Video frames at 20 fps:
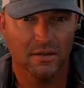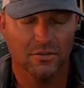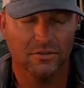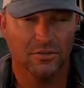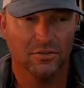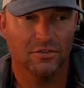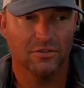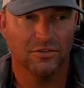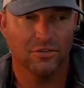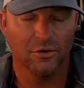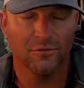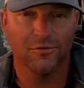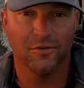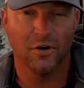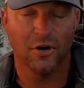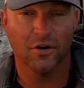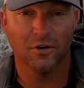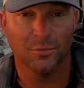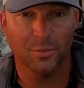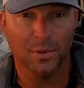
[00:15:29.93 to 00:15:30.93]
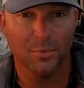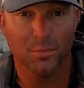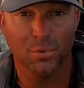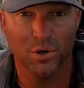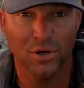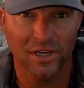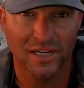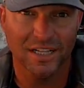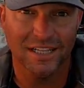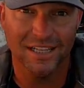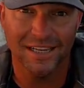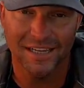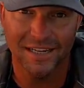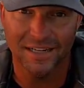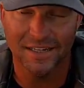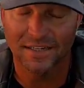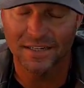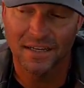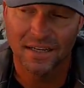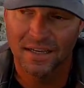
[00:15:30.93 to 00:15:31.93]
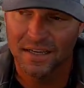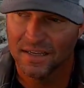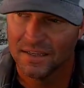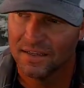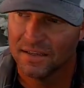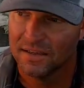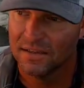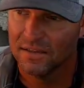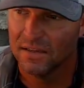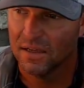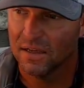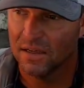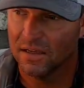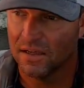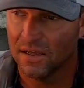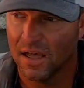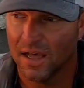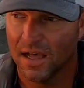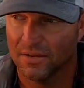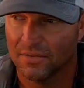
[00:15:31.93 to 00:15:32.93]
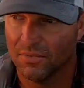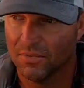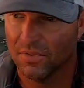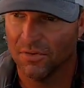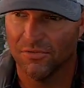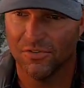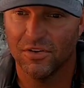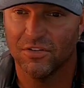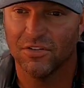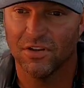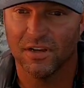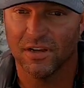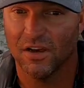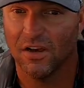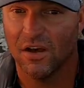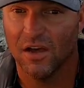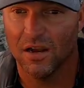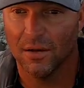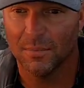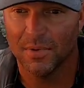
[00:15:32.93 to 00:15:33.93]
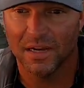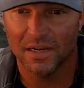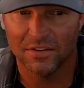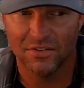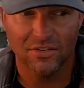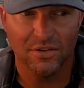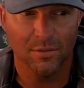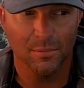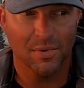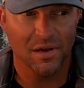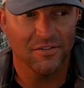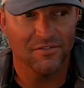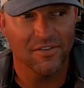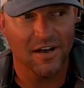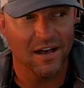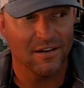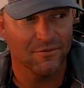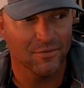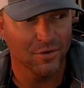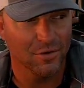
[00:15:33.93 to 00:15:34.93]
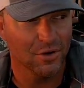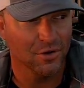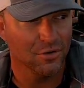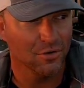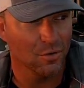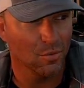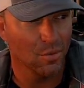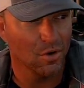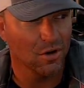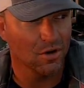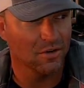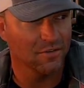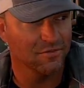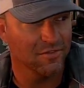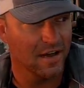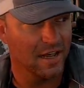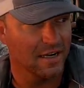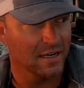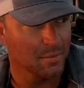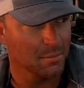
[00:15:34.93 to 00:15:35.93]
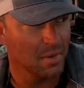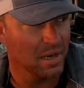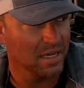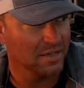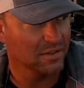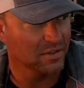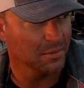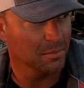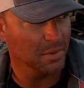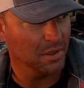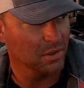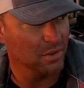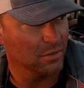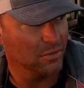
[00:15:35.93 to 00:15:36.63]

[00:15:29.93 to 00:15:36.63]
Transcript: so far has been pretty clean. Uh, I, fish I caught, I mean, I could see him about five foot under the water fighting him back to the boat.